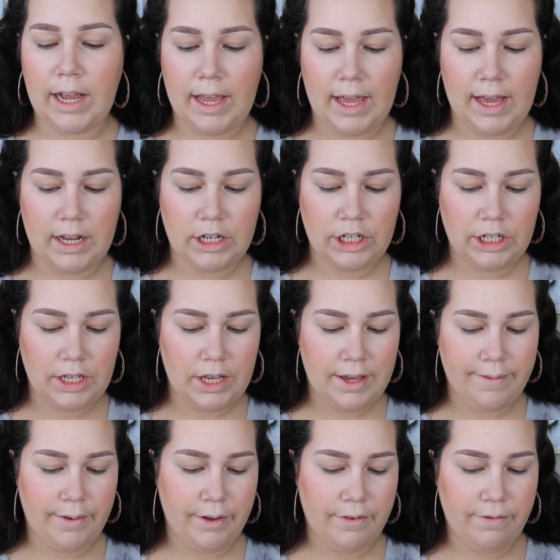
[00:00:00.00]
I actually
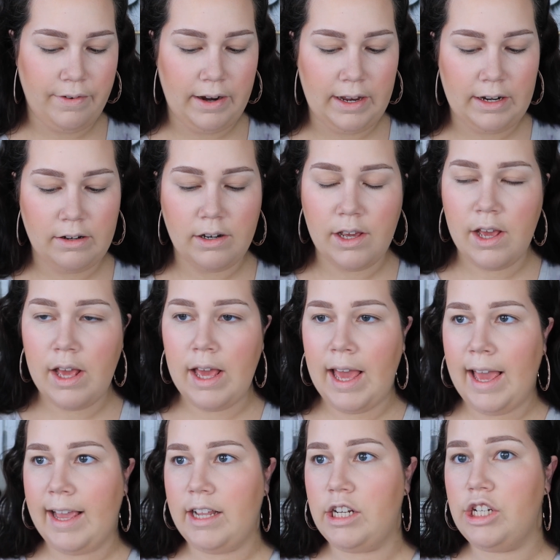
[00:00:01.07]
have a good friend,
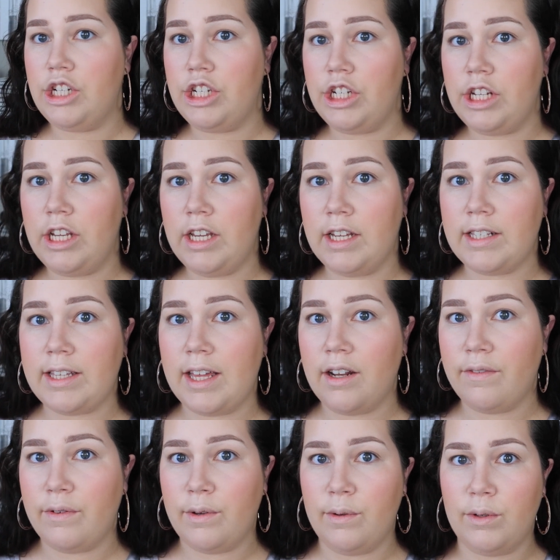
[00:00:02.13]
and she is kind
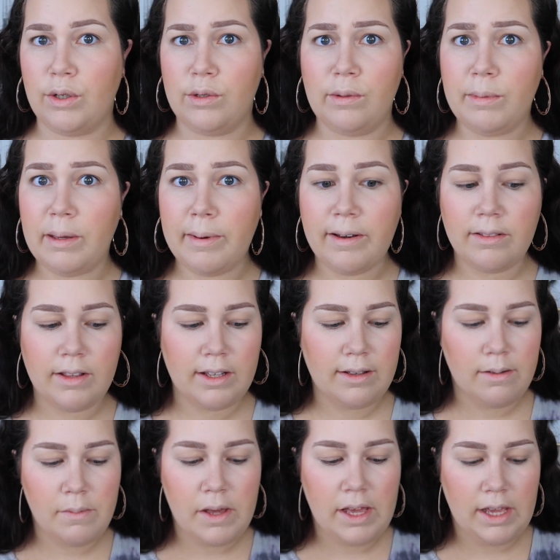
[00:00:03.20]
of who told me about
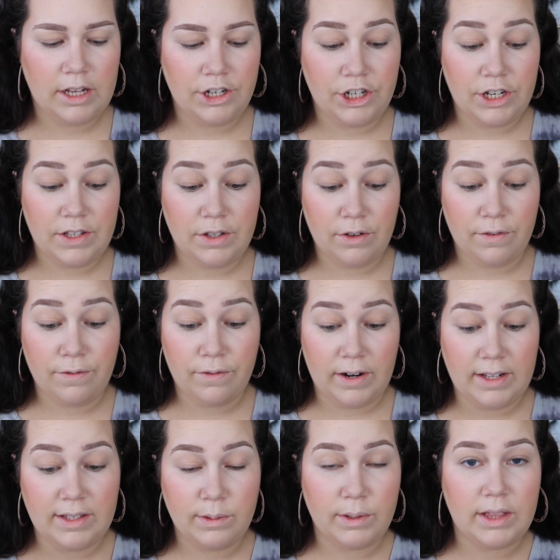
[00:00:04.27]
them, and she's good
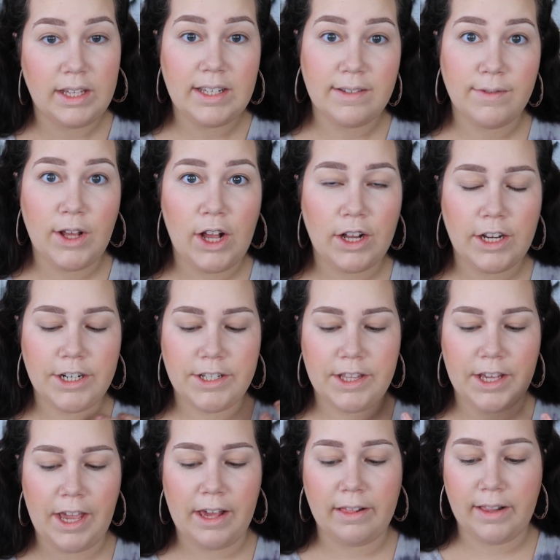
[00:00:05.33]
friends with these vloggers.
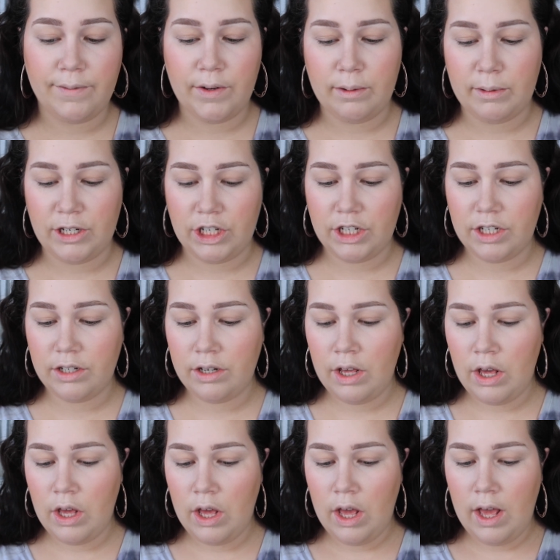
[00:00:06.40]
They live in Michigan,
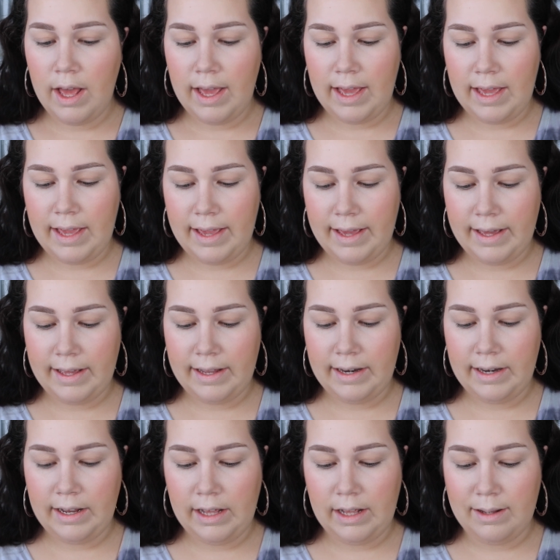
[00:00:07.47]

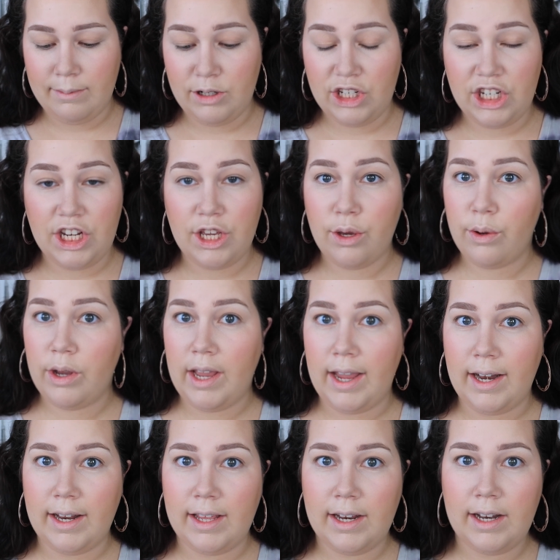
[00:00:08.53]
and the
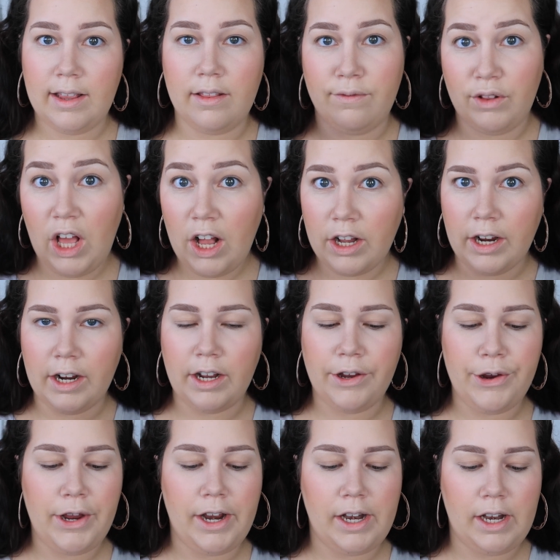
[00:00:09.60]
vlogger
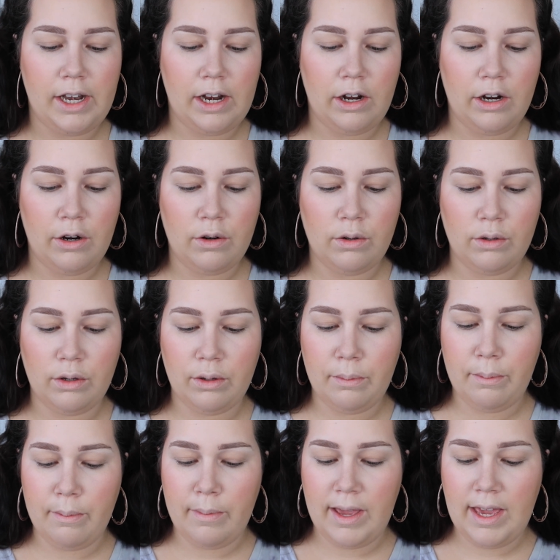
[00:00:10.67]
created her own
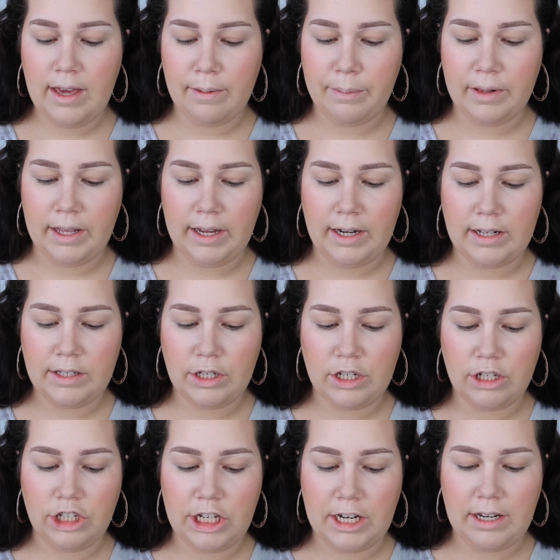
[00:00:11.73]
makeup line. It's
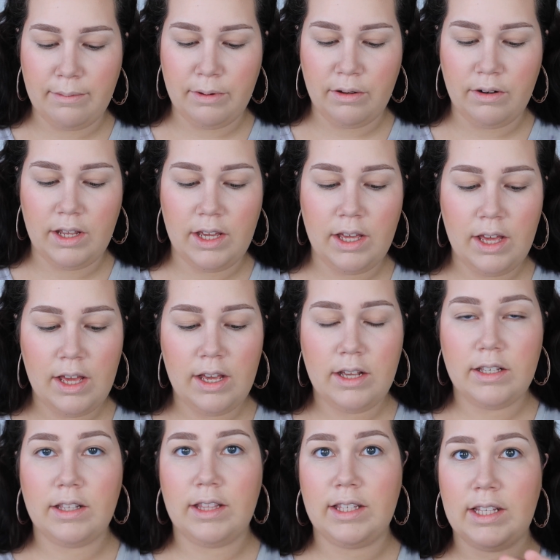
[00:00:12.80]
called Jatie Beauty.
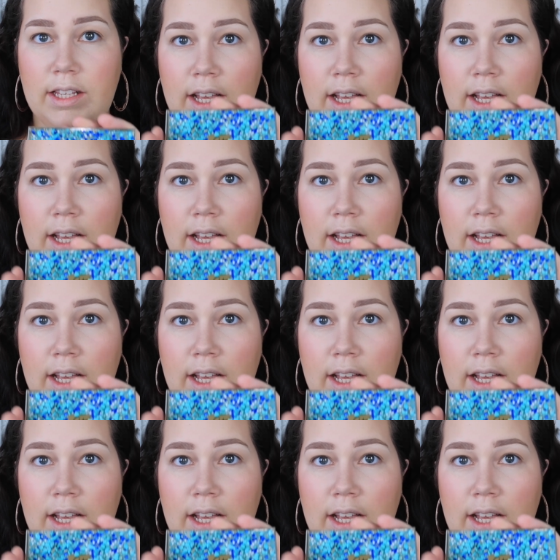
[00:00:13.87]
So this is